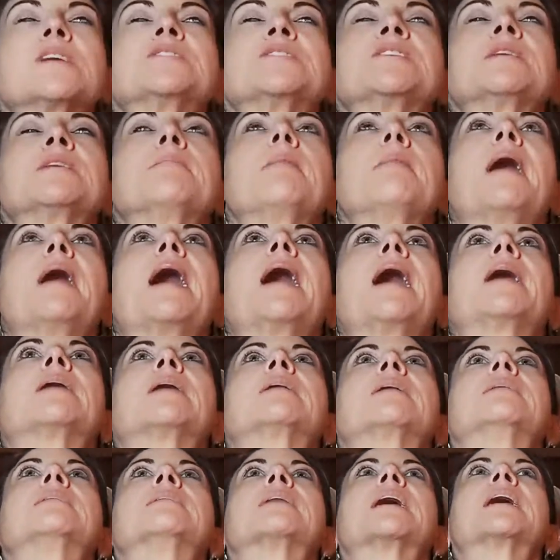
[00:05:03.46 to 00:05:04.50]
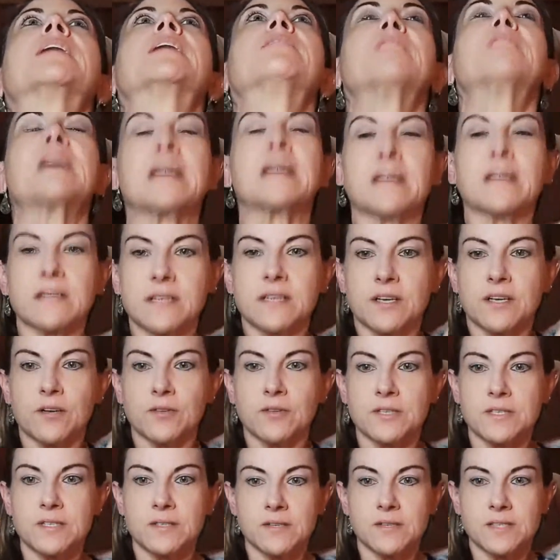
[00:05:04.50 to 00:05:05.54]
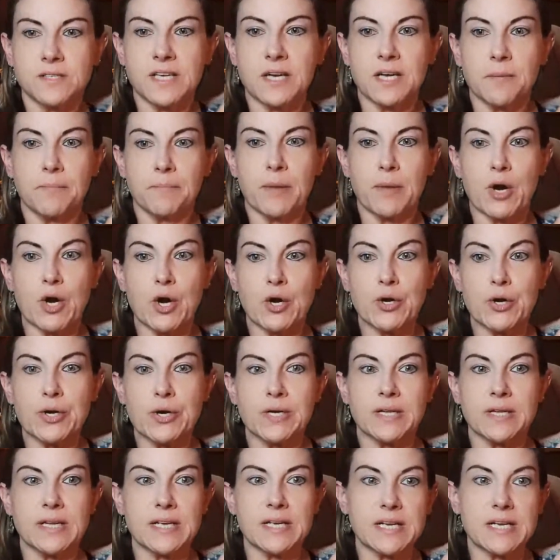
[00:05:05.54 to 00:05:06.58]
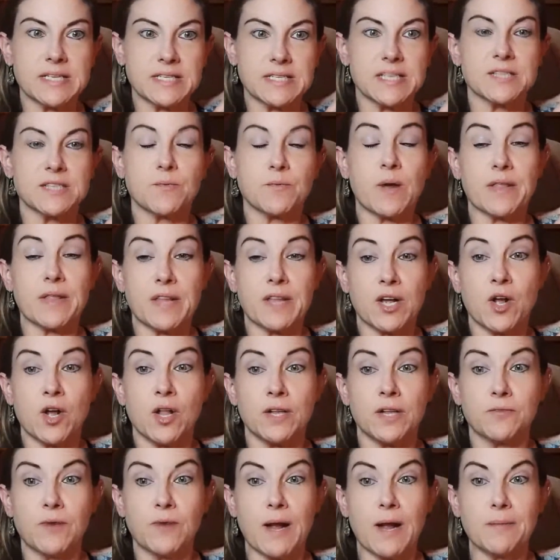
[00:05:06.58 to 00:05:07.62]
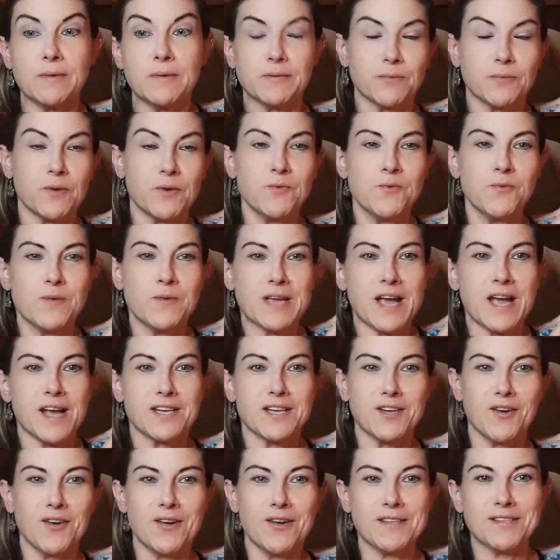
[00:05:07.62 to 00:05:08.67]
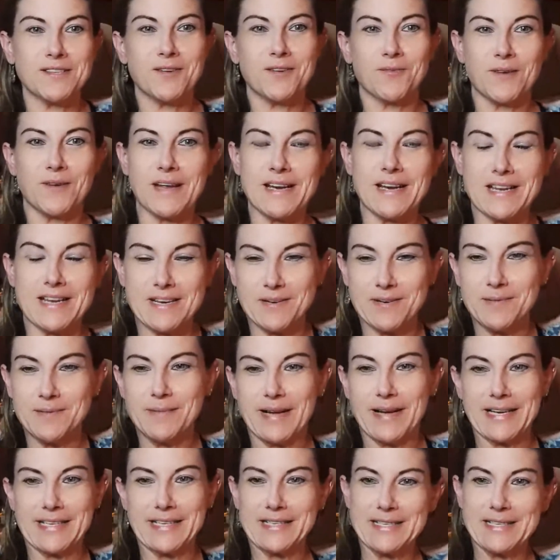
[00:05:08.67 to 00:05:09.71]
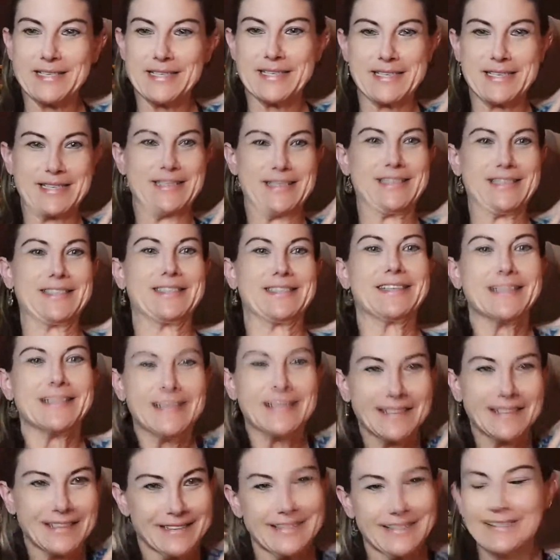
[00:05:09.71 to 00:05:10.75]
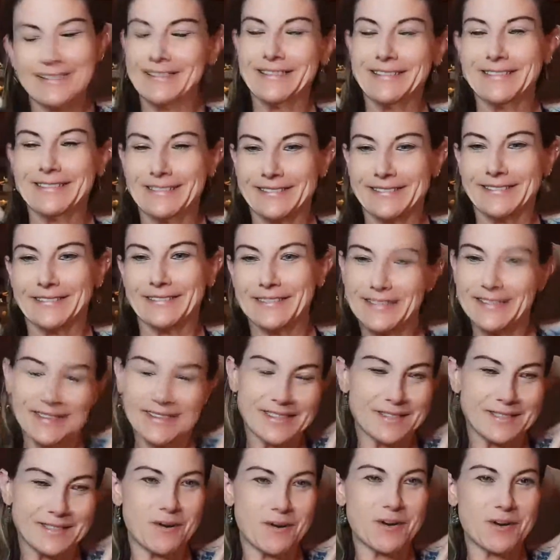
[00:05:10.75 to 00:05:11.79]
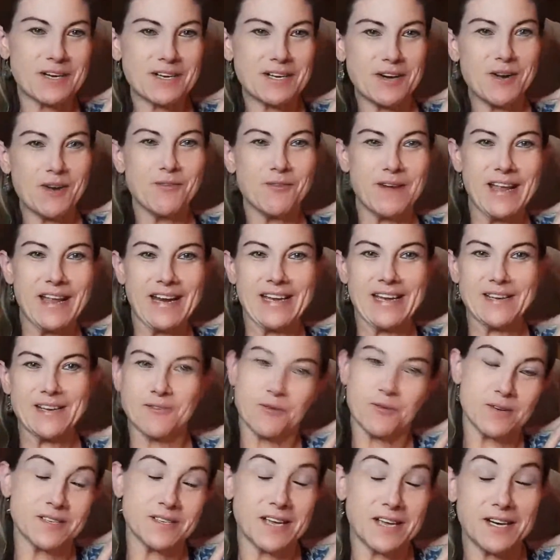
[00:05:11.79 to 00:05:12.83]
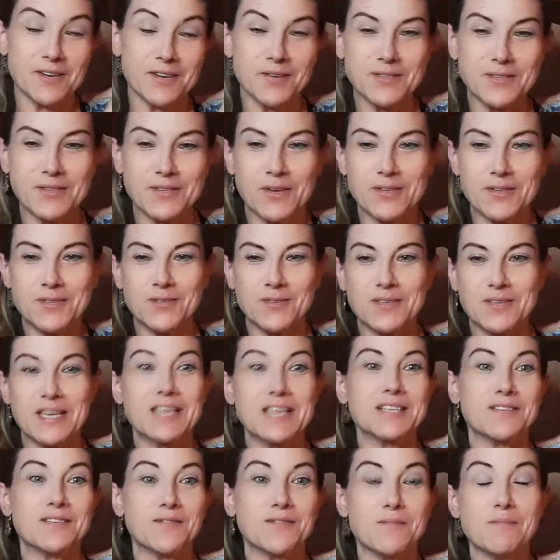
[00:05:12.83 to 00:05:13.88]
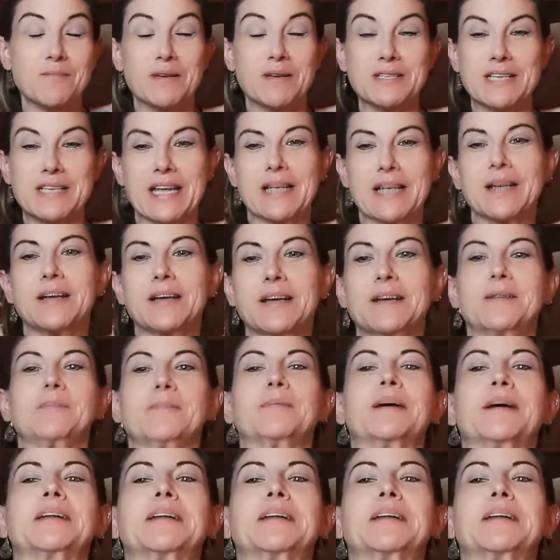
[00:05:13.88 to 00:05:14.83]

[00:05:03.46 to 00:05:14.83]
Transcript: back, kind of like, this looks like a bird, and I guess that's why they call it robin. Oh, we got yawns already. Oh my goodness. Ooh, it's working already. Of course, I know it's also the end of a Monday, but